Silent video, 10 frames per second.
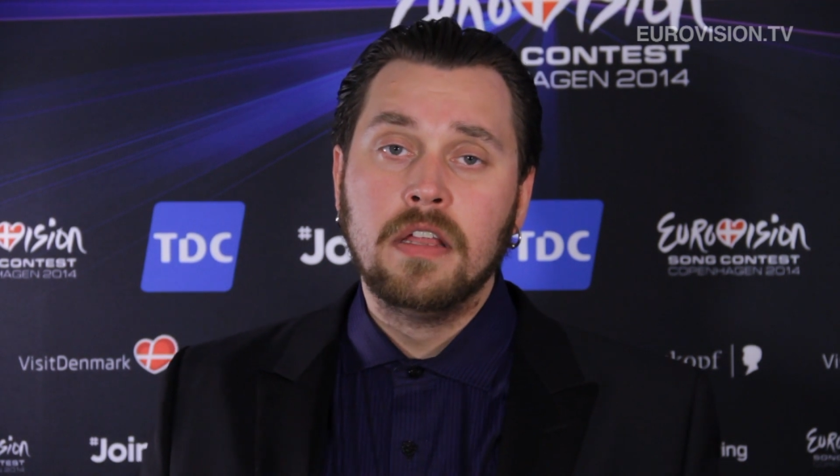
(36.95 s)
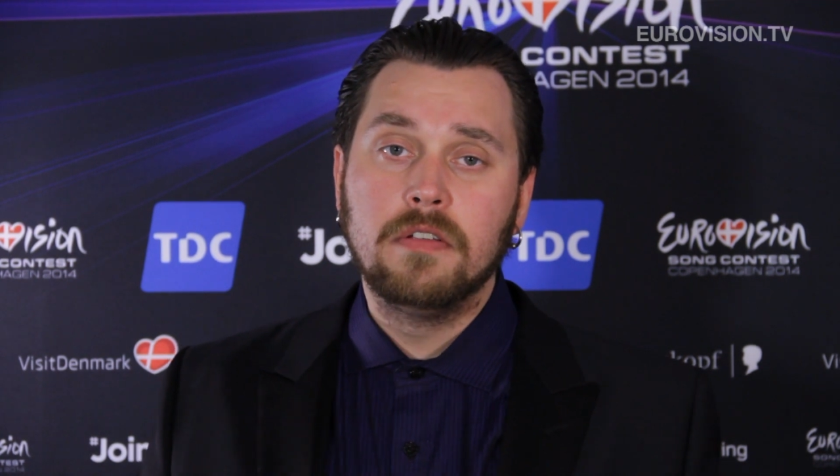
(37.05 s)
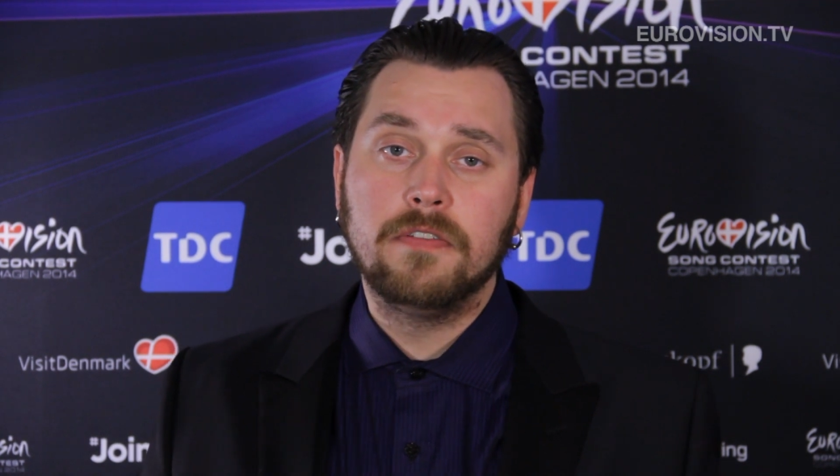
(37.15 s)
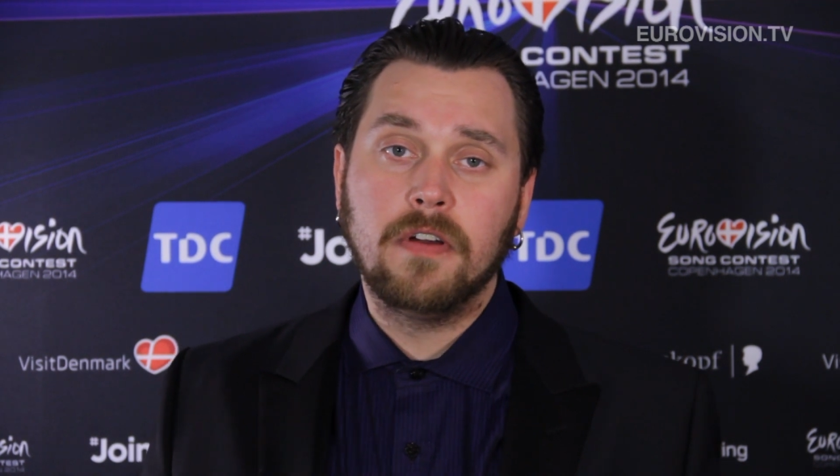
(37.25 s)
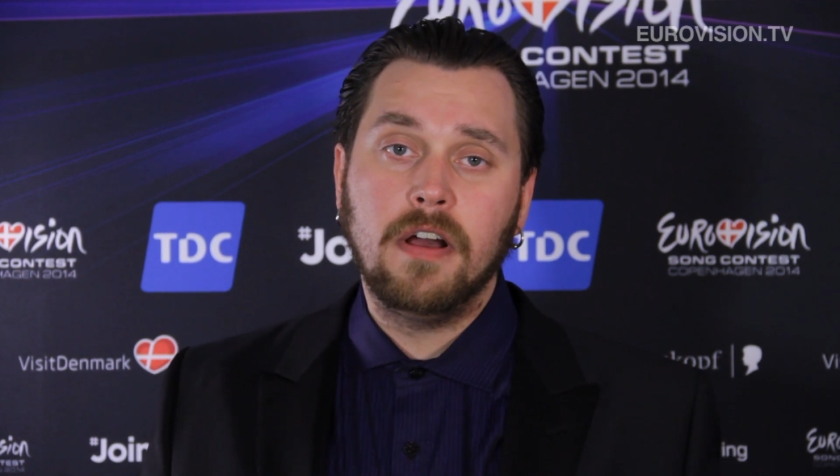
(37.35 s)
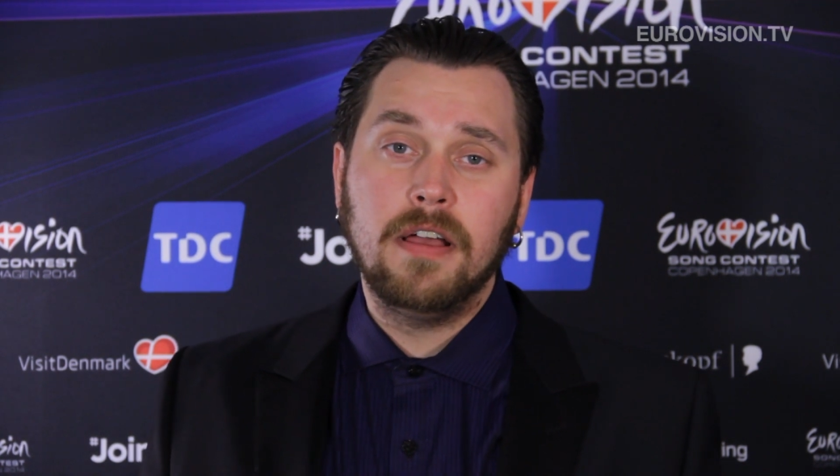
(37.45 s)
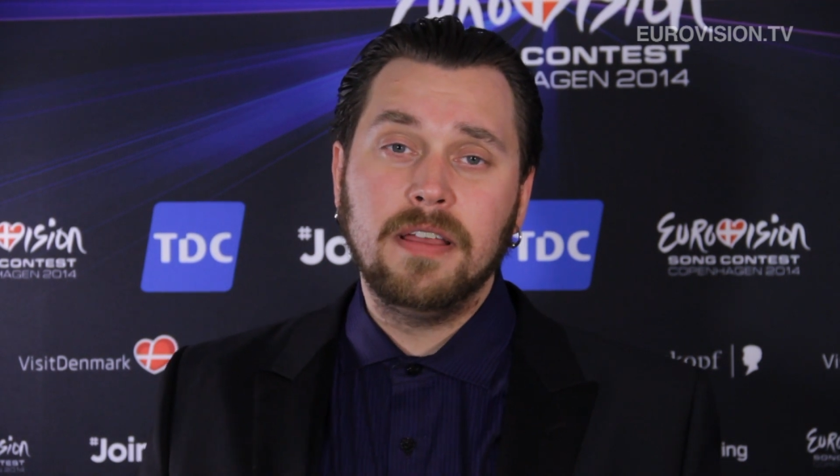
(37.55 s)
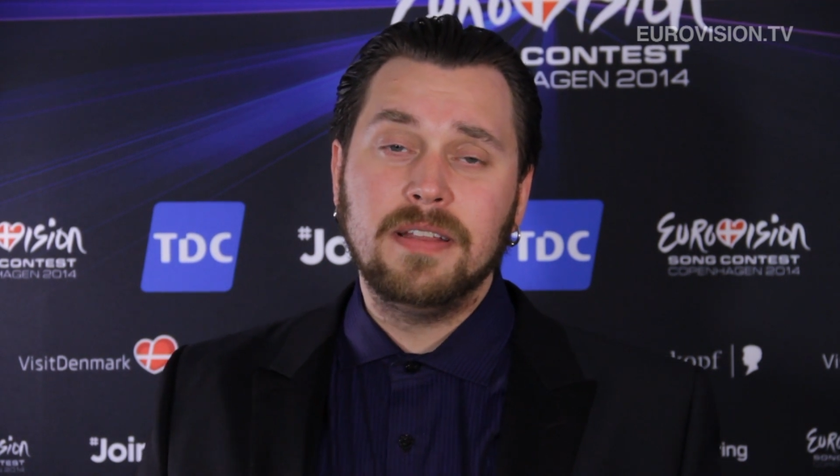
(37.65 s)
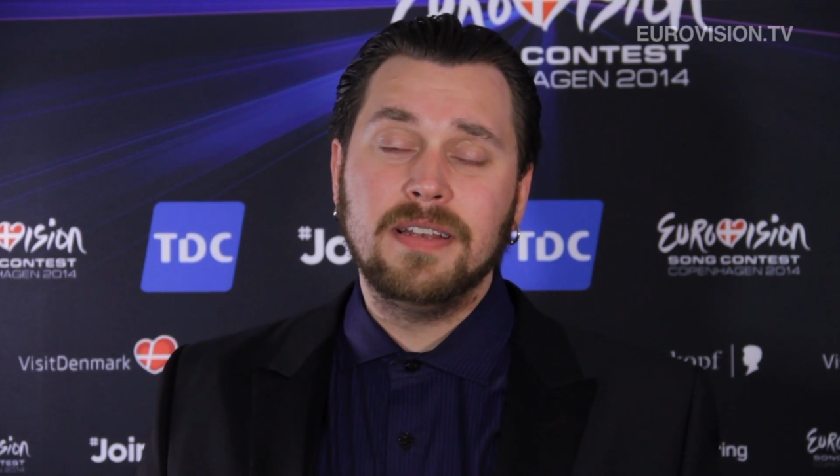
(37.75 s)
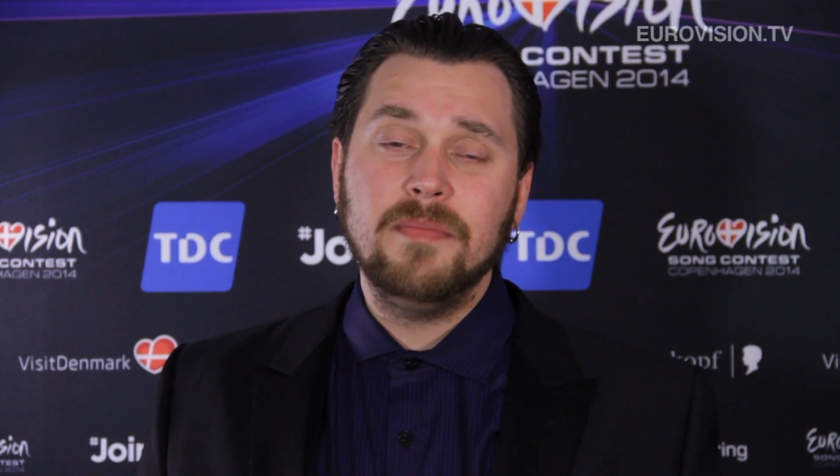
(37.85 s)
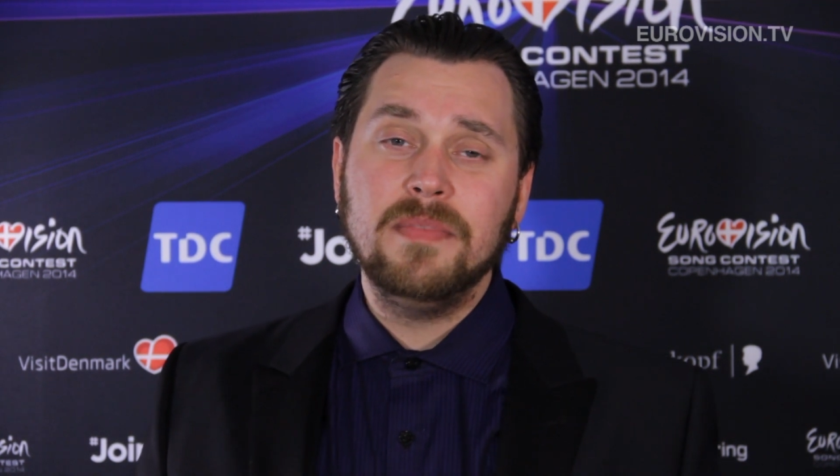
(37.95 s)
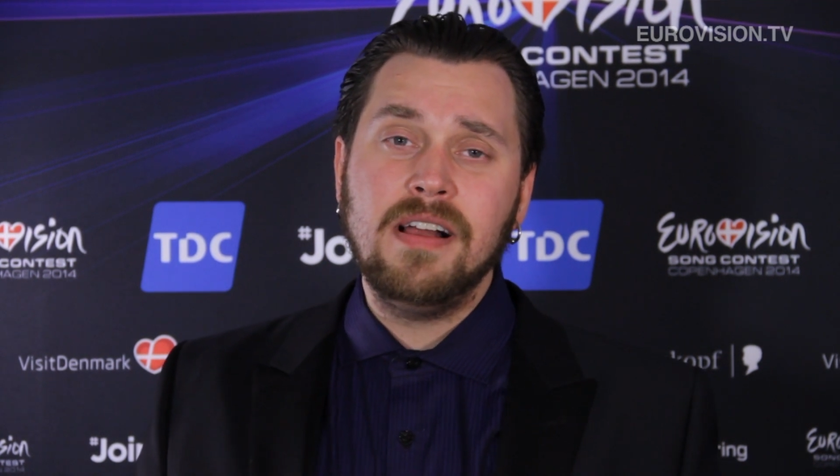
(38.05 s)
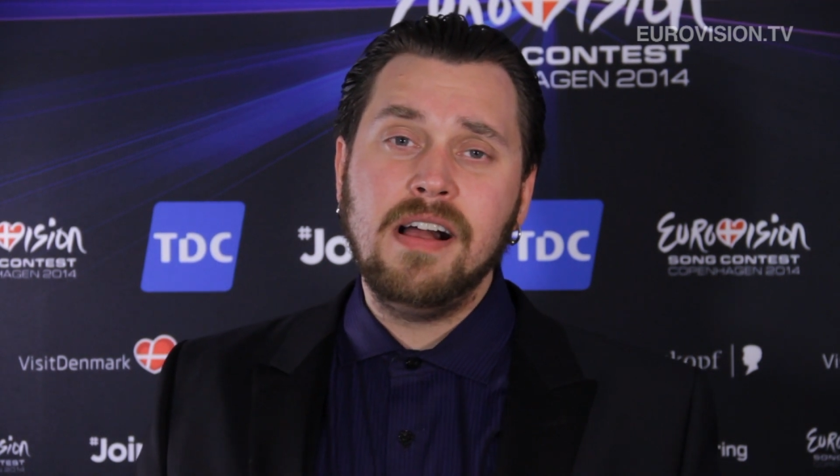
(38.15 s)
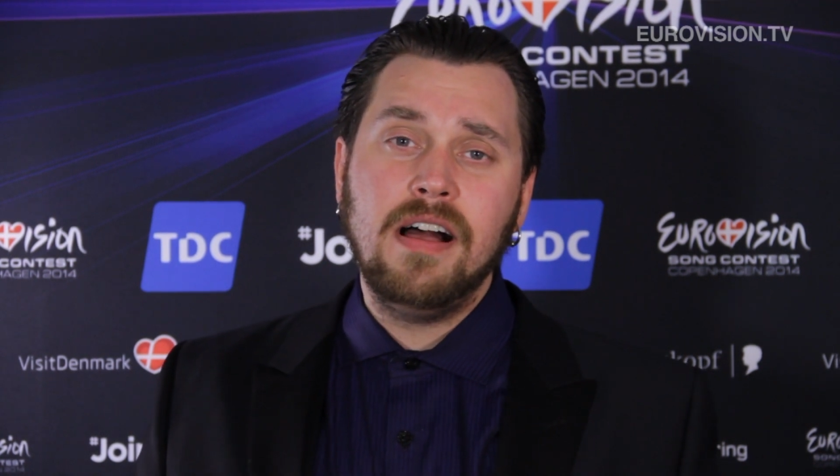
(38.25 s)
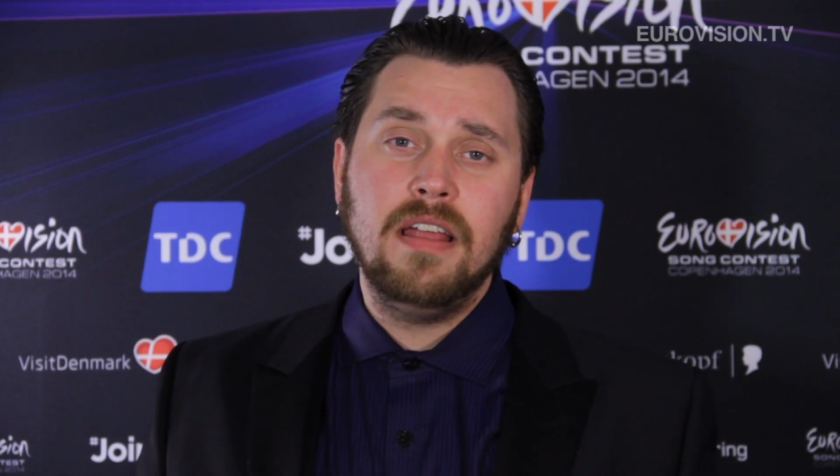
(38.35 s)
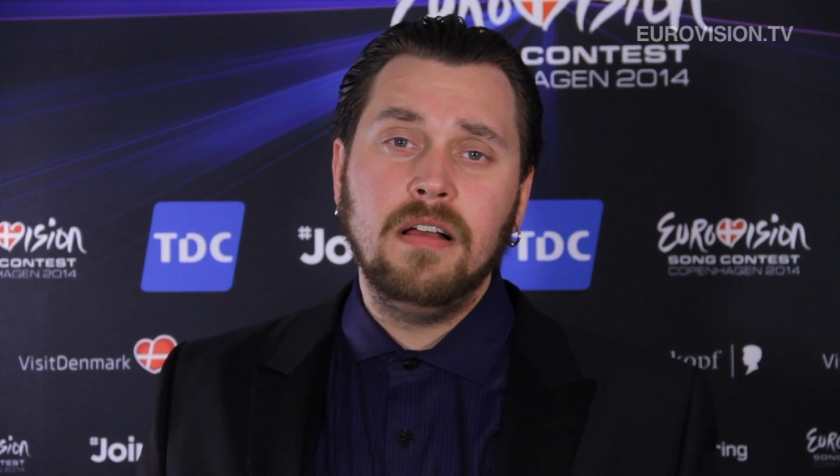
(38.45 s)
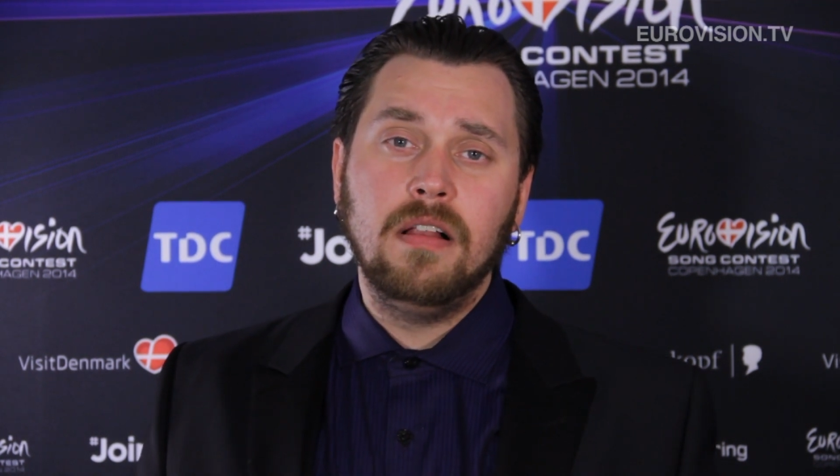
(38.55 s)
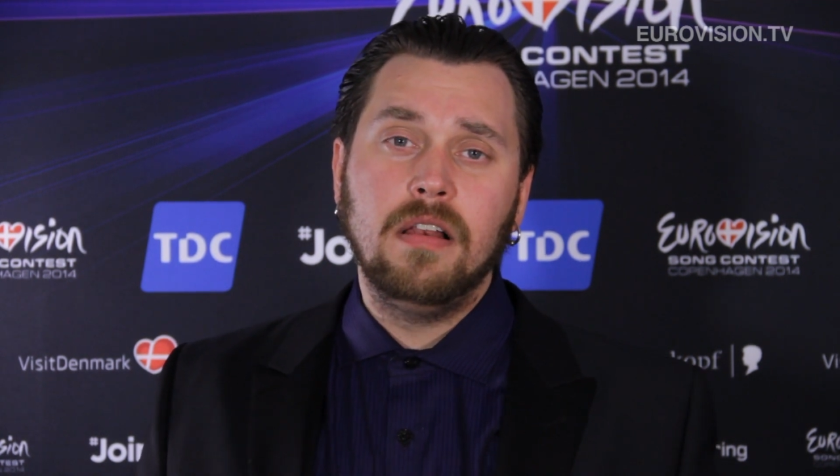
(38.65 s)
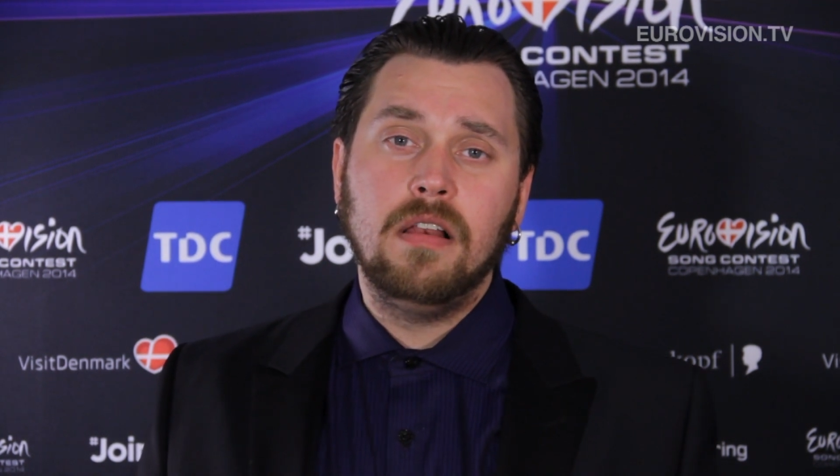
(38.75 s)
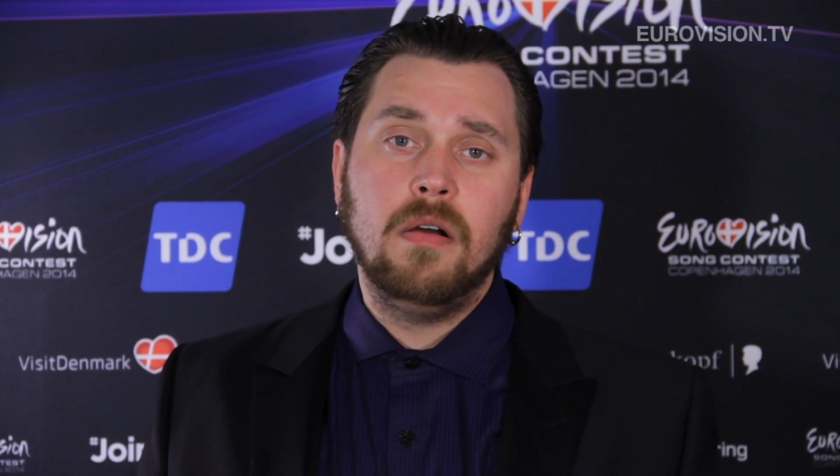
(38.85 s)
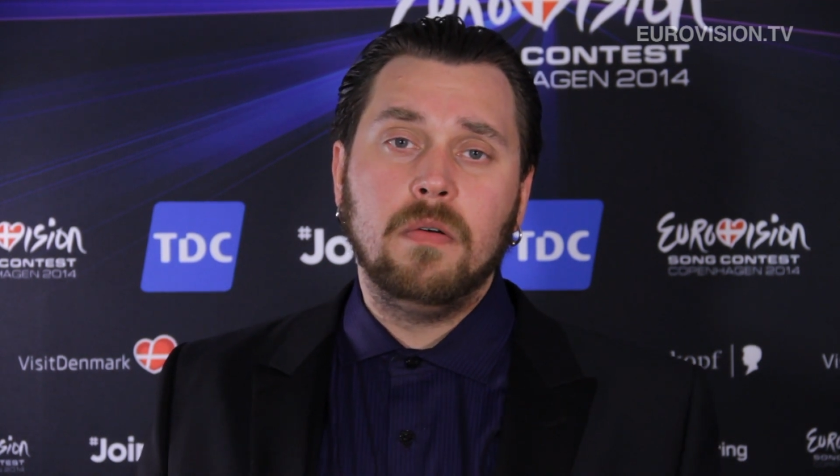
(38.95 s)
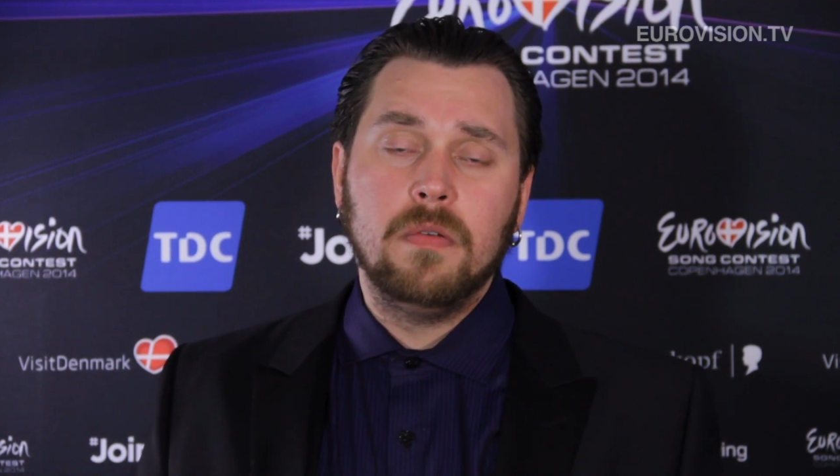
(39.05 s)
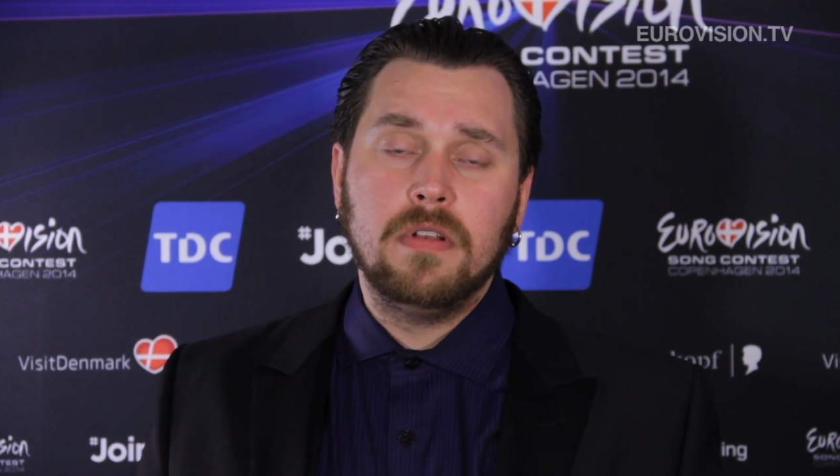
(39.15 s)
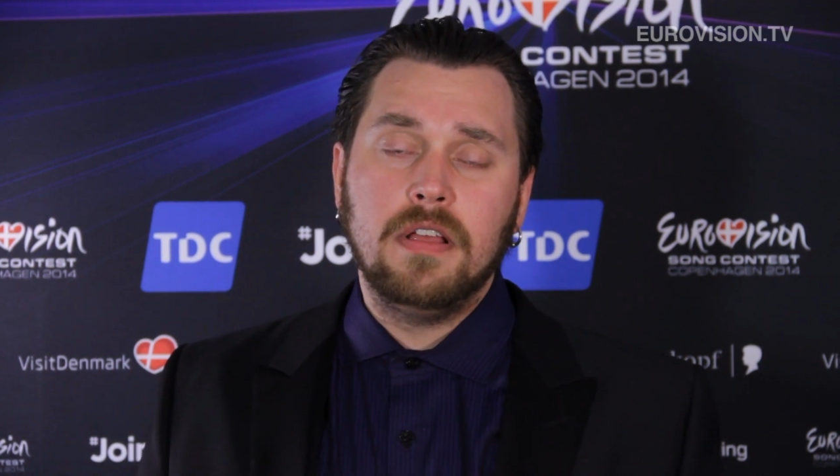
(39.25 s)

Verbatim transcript: to find I'm not alone.